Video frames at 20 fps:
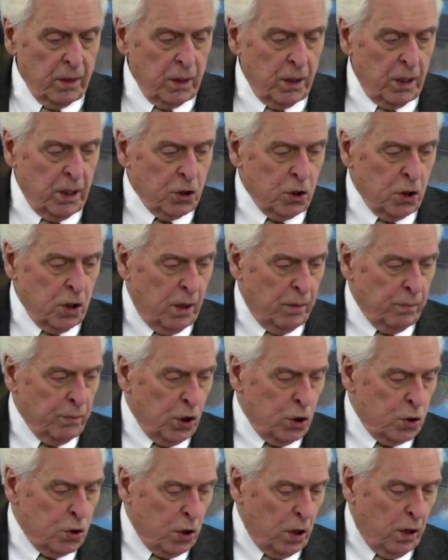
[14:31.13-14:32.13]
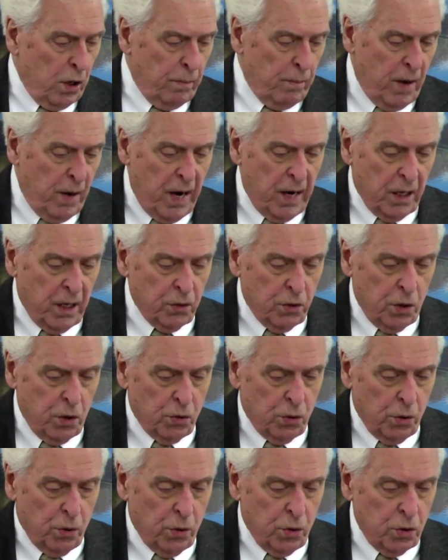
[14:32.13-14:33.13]
Let's come to Jeremiah, the
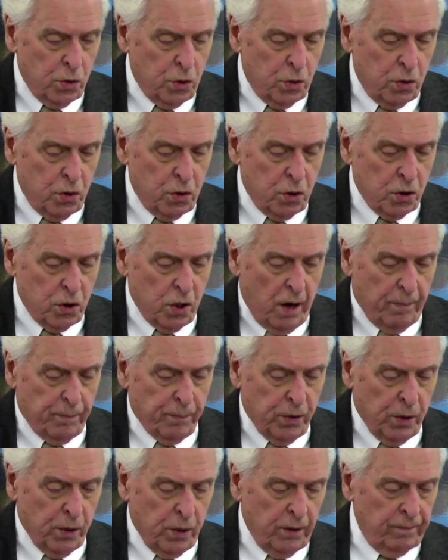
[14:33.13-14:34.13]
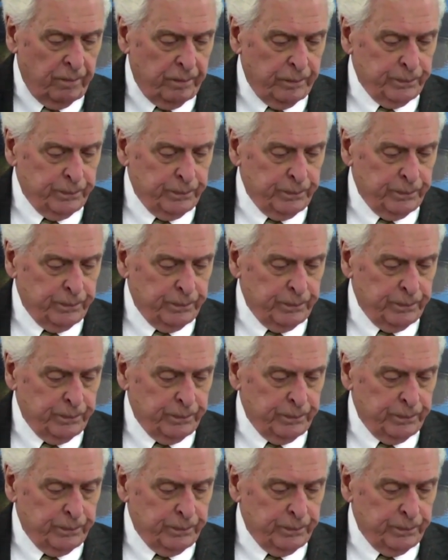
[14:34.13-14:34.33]
3rd chapter.